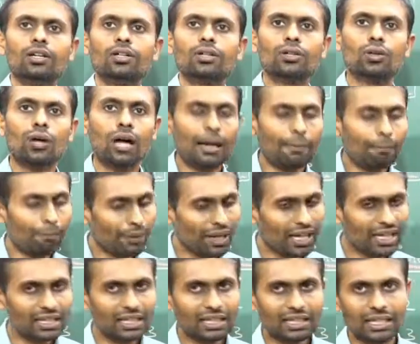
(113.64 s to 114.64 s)
To
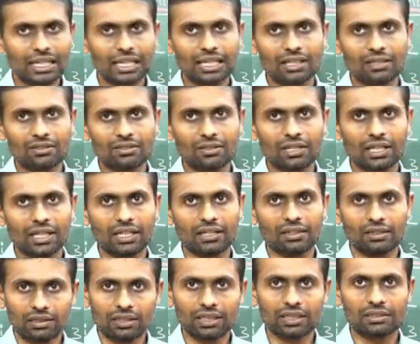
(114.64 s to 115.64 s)
apply that key
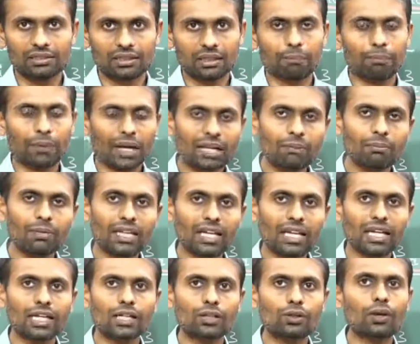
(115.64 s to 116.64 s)
constraint, that is a primary
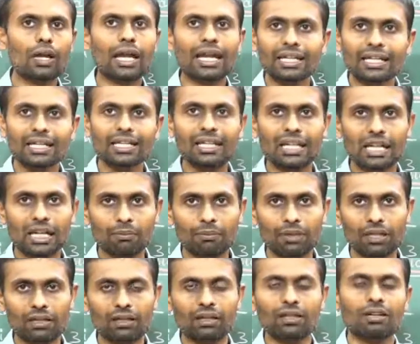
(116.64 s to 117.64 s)
key to any
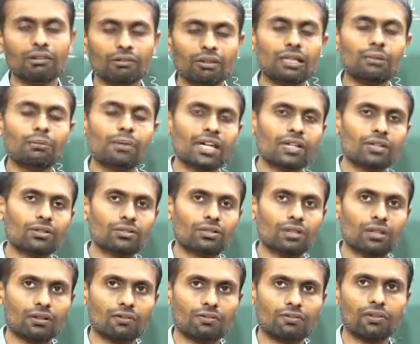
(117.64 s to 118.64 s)
table, we'll make use
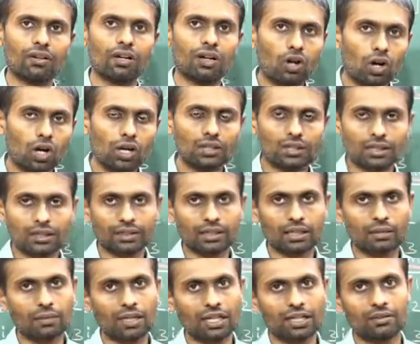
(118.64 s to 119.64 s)
of alter
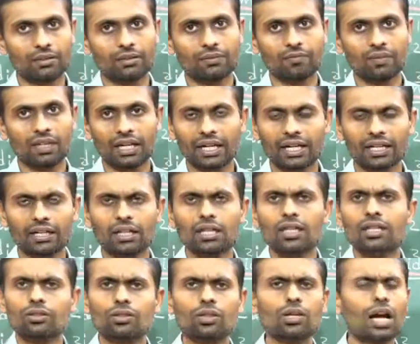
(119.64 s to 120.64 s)
command, right?
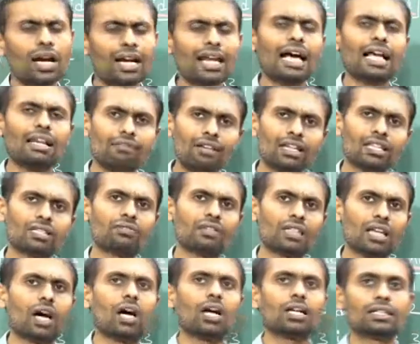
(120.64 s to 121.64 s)
So not always with
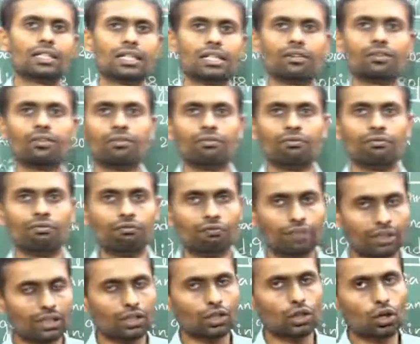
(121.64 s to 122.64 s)
the alter
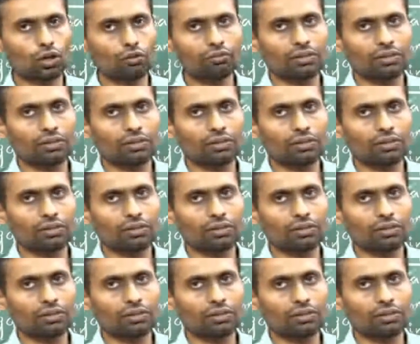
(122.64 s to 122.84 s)
we'll go